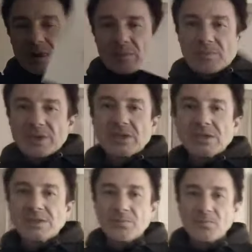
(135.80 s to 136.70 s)

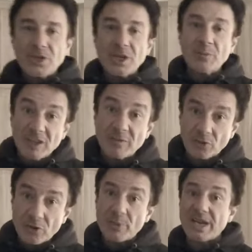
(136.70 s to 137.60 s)
because you're going to breathe
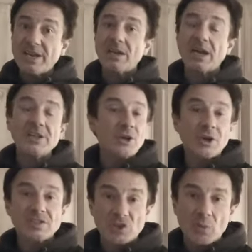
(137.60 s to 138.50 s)
before you begin, and you're not
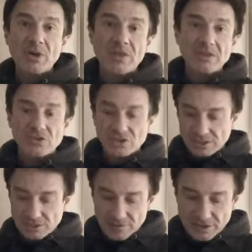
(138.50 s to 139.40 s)
going to stop breathing just
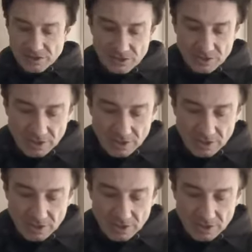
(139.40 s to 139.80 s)
because you're finished.